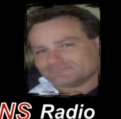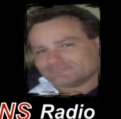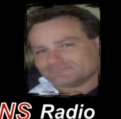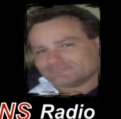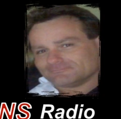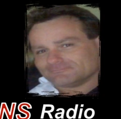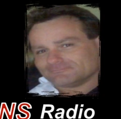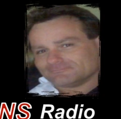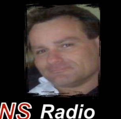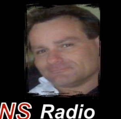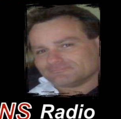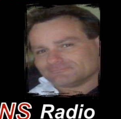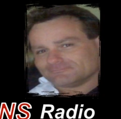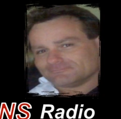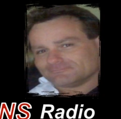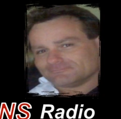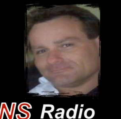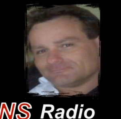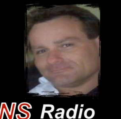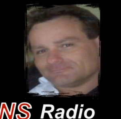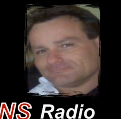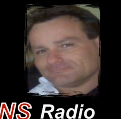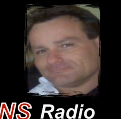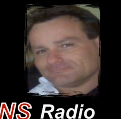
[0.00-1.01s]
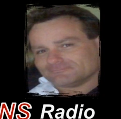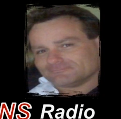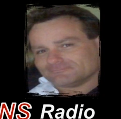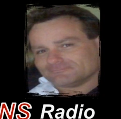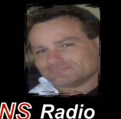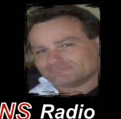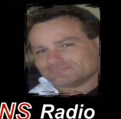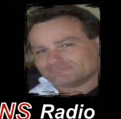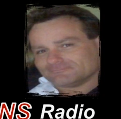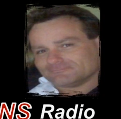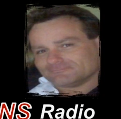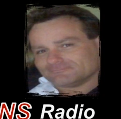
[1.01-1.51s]

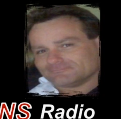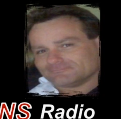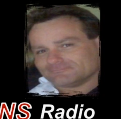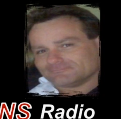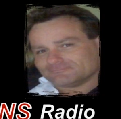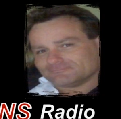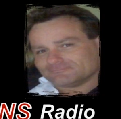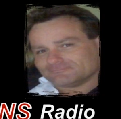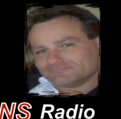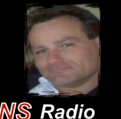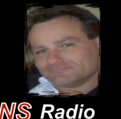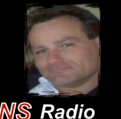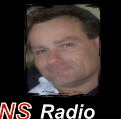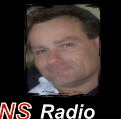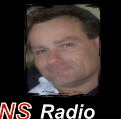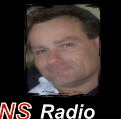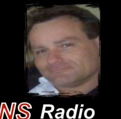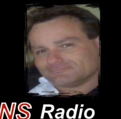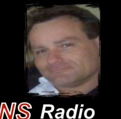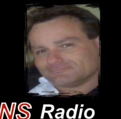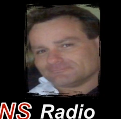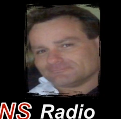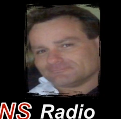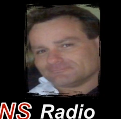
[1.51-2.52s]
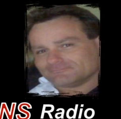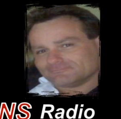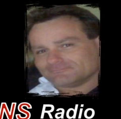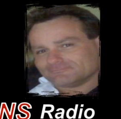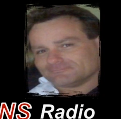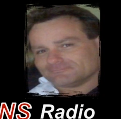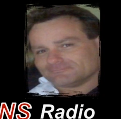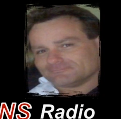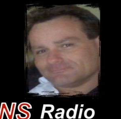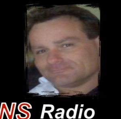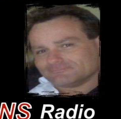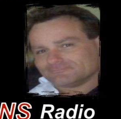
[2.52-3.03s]

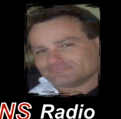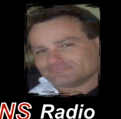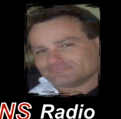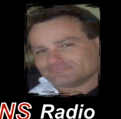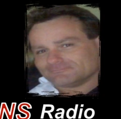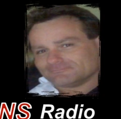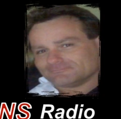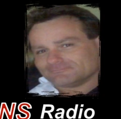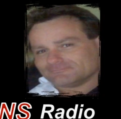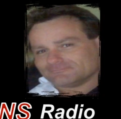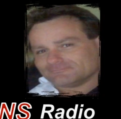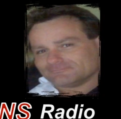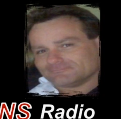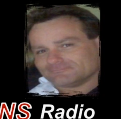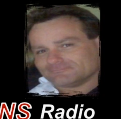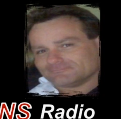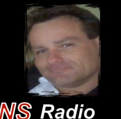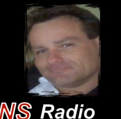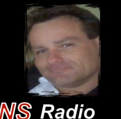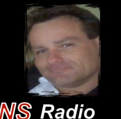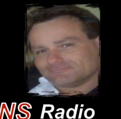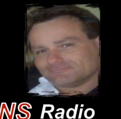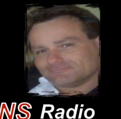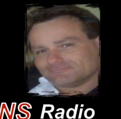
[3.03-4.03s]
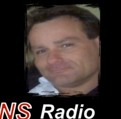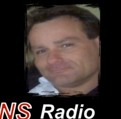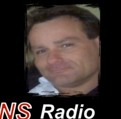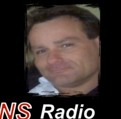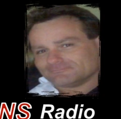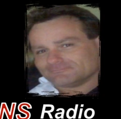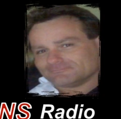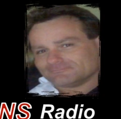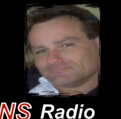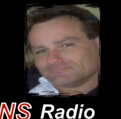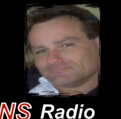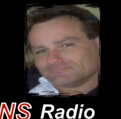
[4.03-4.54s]

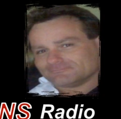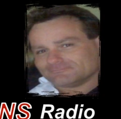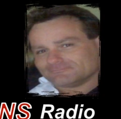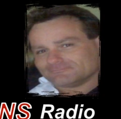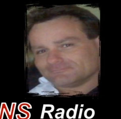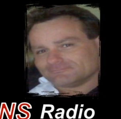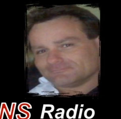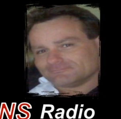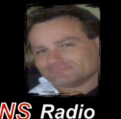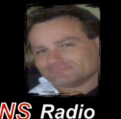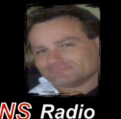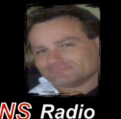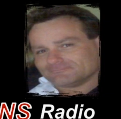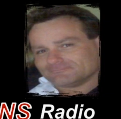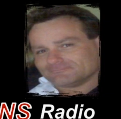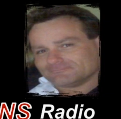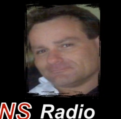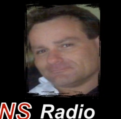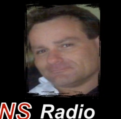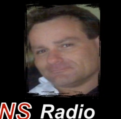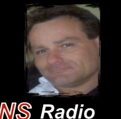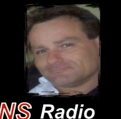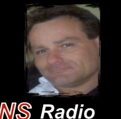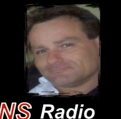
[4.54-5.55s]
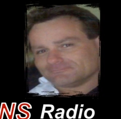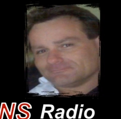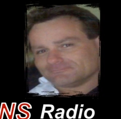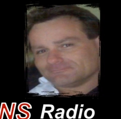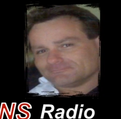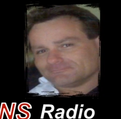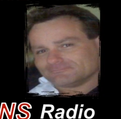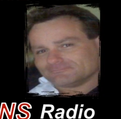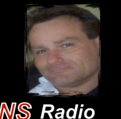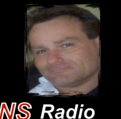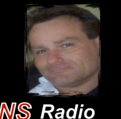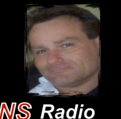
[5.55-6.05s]

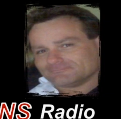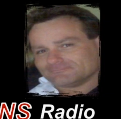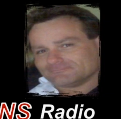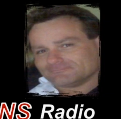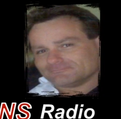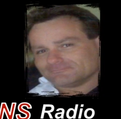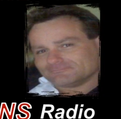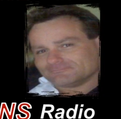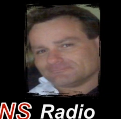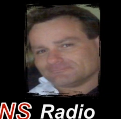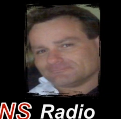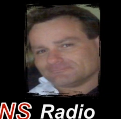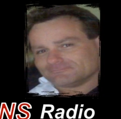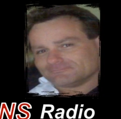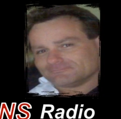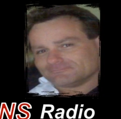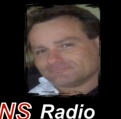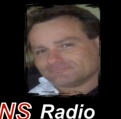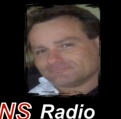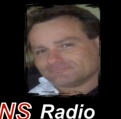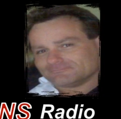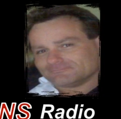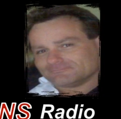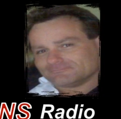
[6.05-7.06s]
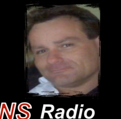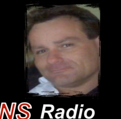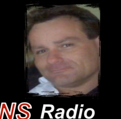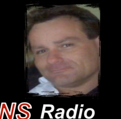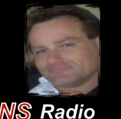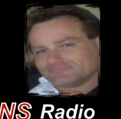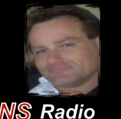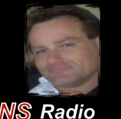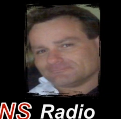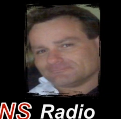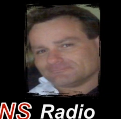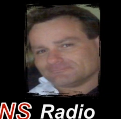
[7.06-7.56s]

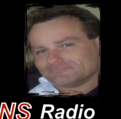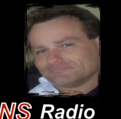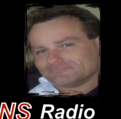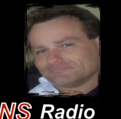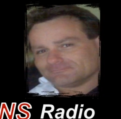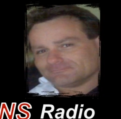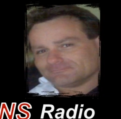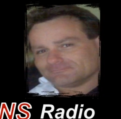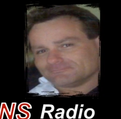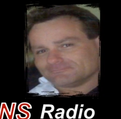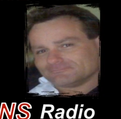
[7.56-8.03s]
[no speech]